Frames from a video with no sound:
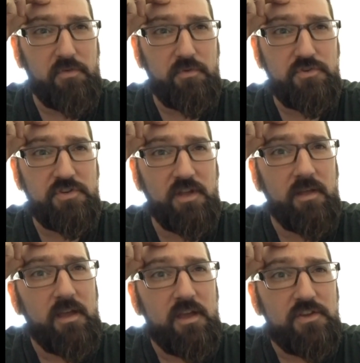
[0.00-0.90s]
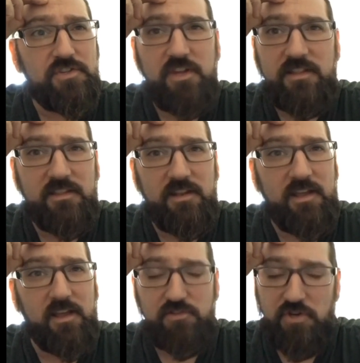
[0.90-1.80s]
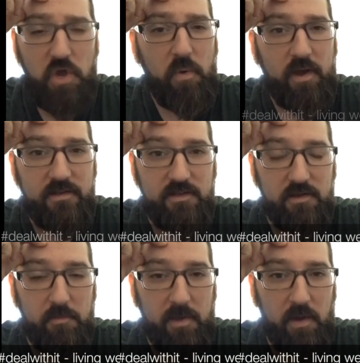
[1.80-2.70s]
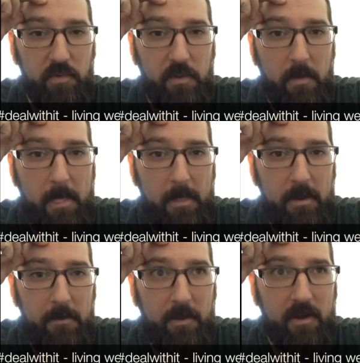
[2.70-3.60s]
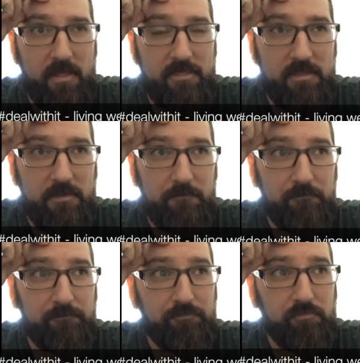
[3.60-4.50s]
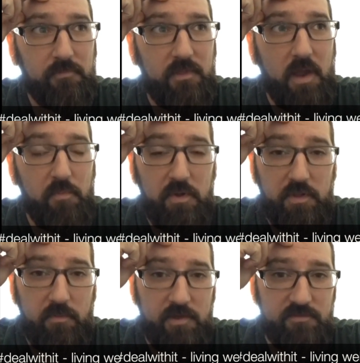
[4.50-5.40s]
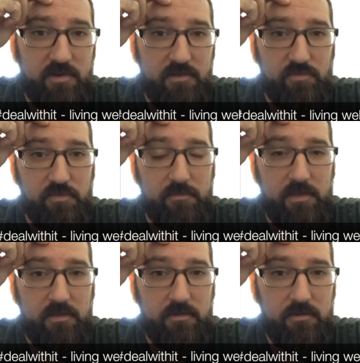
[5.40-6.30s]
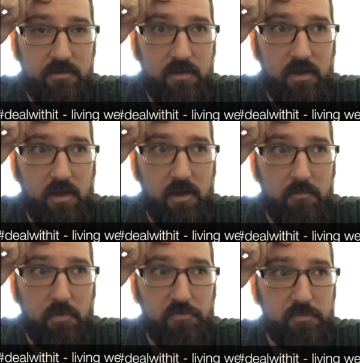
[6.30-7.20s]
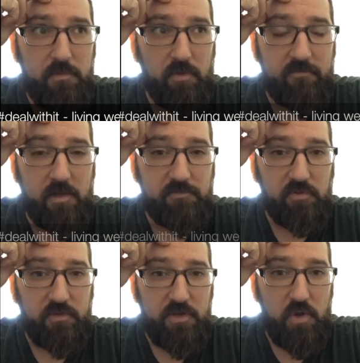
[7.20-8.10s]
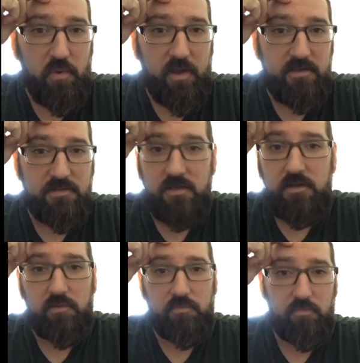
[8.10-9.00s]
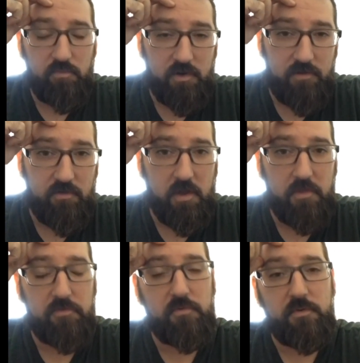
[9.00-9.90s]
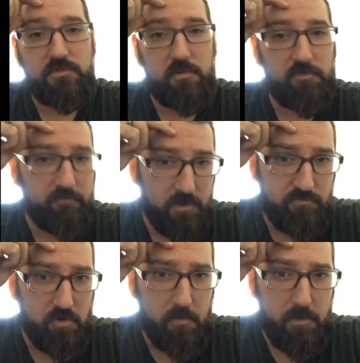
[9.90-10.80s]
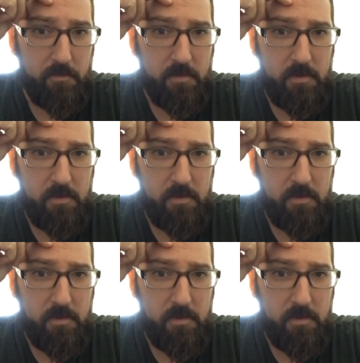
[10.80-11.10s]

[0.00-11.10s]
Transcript: through shit that he has no idea about. And I think that really resonates with me. Most people have absolutely no idea what I've gone through in terms of my trauma.